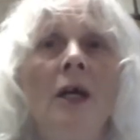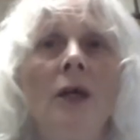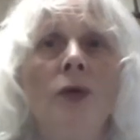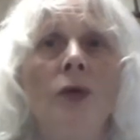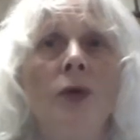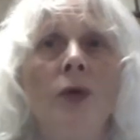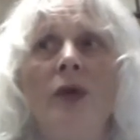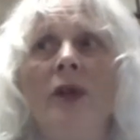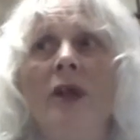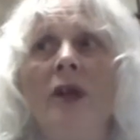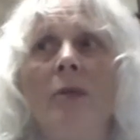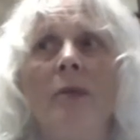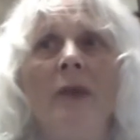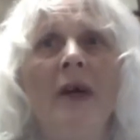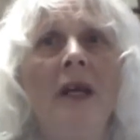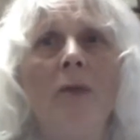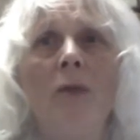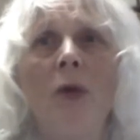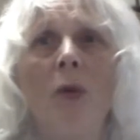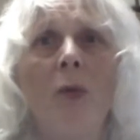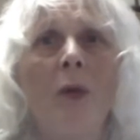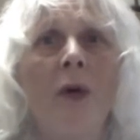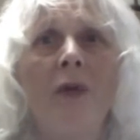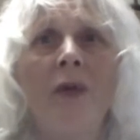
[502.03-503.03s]
doing the
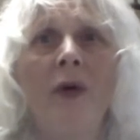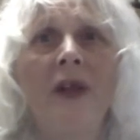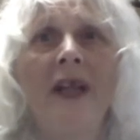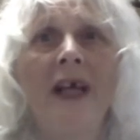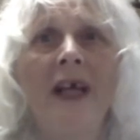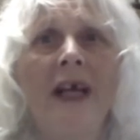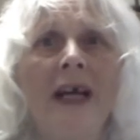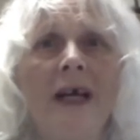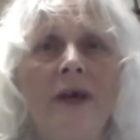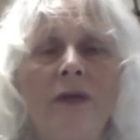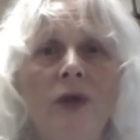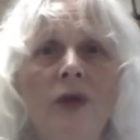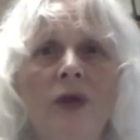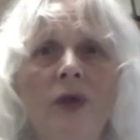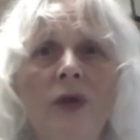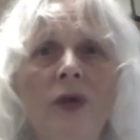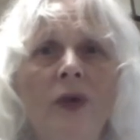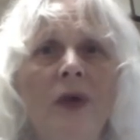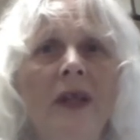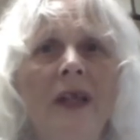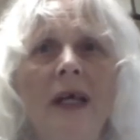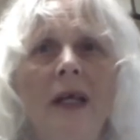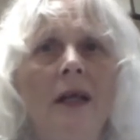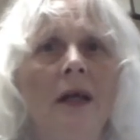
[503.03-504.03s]
minimum of what they have to do,
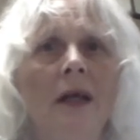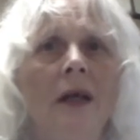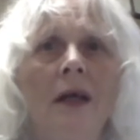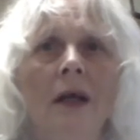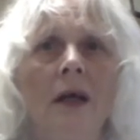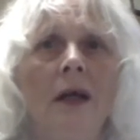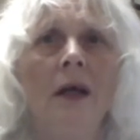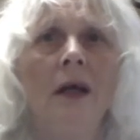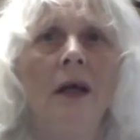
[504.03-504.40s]
and then